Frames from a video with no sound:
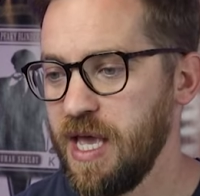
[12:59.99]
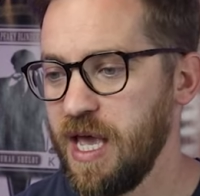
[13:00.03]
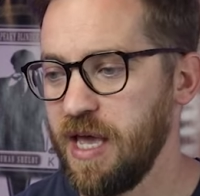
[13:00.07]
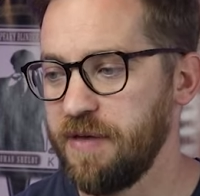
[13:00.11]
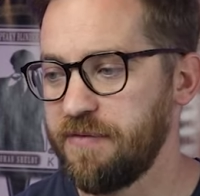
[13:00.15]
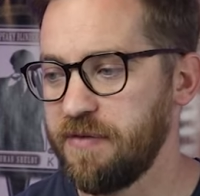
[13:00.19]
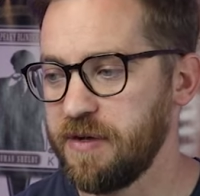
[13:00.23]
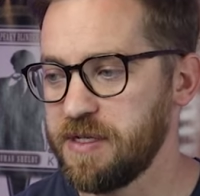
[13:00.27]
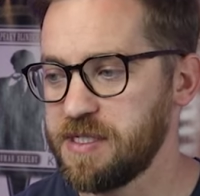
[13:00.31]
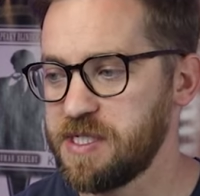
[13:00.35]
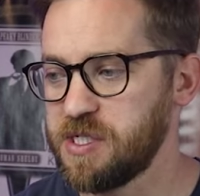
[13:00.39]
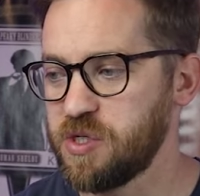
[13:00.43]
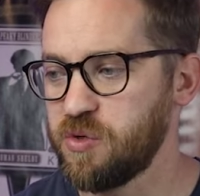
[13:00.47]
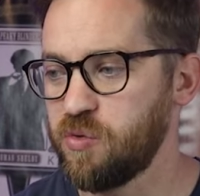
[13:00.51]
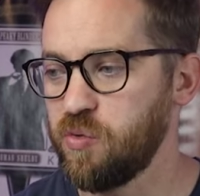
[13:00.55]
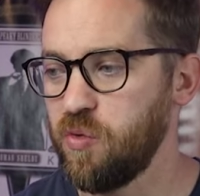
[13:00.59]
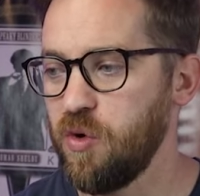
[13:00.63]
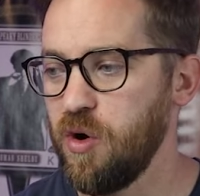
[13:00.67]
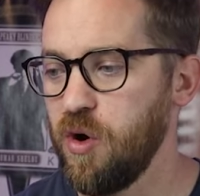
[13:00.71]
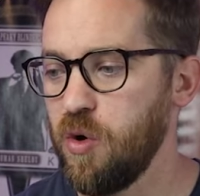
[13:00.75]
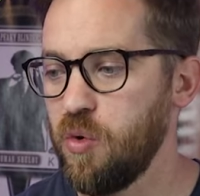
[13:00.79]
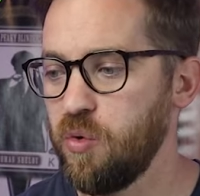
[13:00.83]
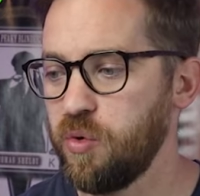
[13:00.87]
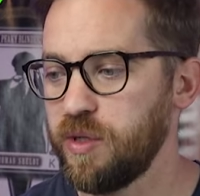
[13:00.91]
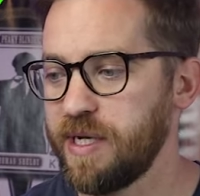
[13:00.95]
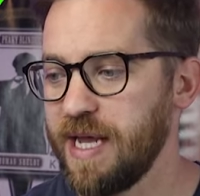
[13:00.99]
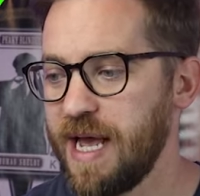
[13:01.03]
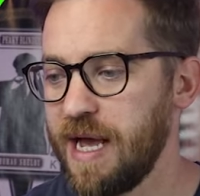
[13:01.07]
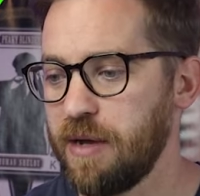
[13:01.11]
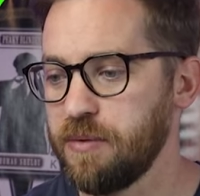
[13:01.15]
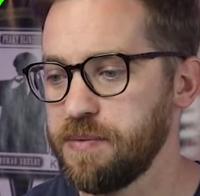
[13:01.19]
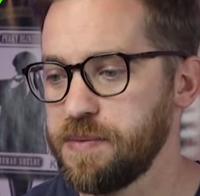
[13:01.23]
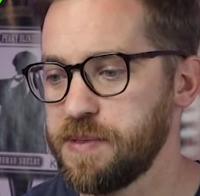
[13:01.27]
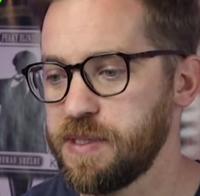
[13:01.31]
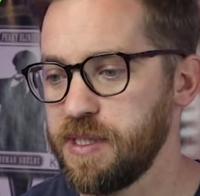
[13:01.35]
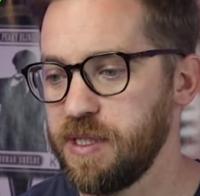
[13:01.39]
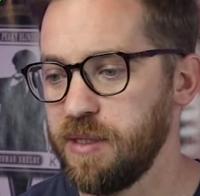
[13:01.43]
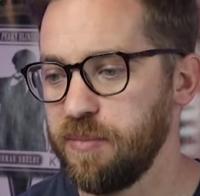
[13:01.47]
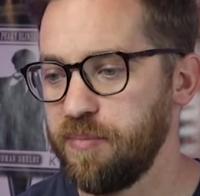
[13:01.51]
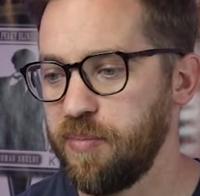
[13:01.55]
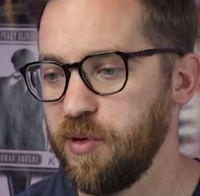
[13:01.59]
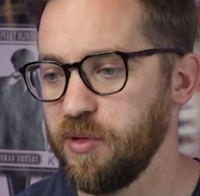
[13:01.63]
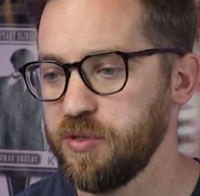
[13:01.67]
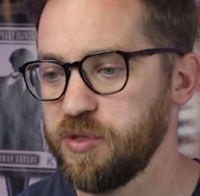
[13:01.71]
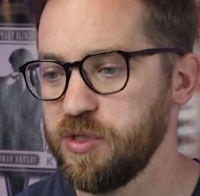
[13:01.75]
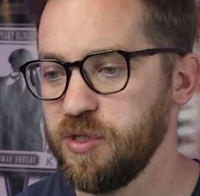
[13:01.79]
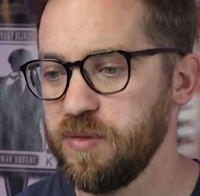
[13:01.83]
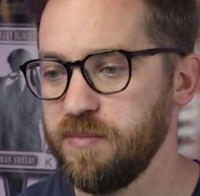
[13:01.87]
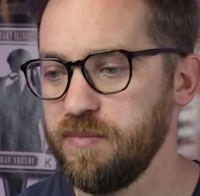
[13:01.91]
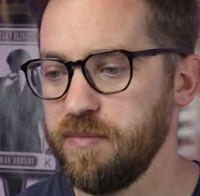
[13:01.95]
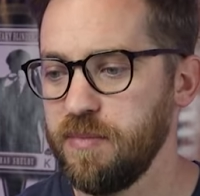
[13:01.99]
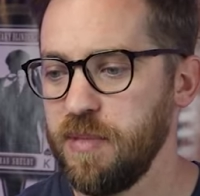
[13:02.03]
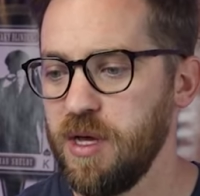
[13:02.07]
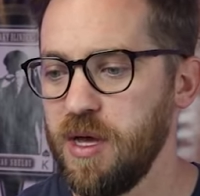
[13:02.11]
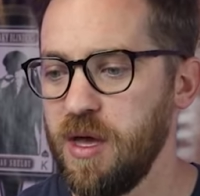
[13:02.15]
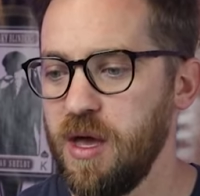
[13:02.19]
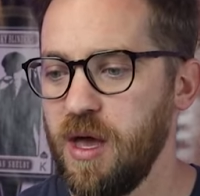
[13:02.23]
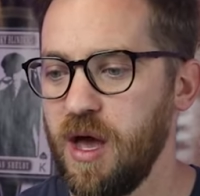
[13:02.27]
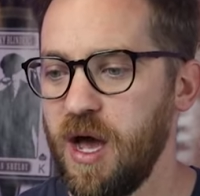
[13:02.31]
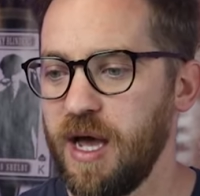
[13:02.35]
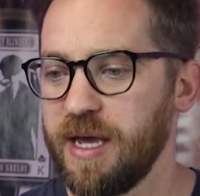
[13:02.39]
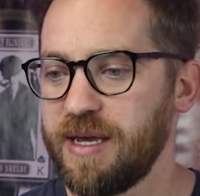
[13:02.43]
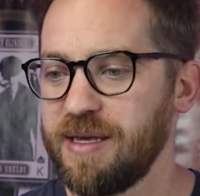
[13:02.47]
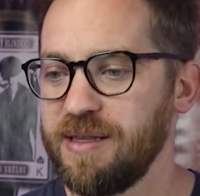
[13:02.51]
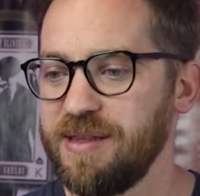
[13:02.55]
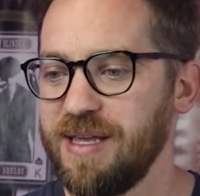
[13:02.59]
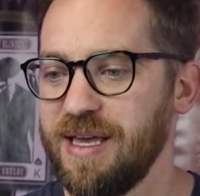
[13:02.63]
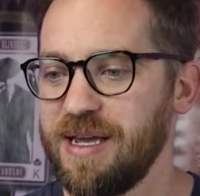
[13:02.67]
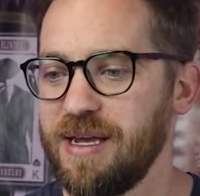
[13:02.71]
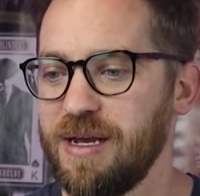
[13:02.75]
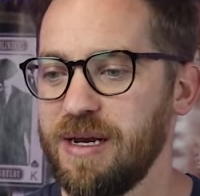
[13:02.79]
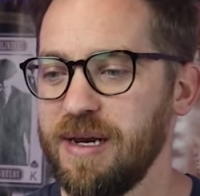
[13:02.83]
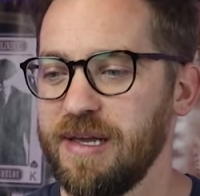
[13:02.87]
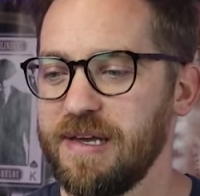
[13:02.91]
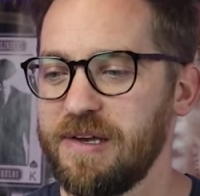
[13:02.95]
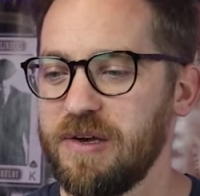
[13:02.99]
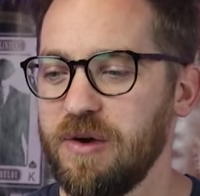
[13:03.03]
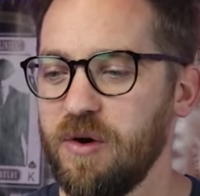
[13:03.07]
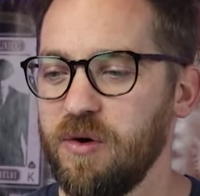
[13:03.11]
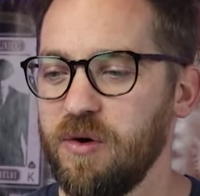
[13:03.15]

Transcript: If I scroll down to the bottom, I can then click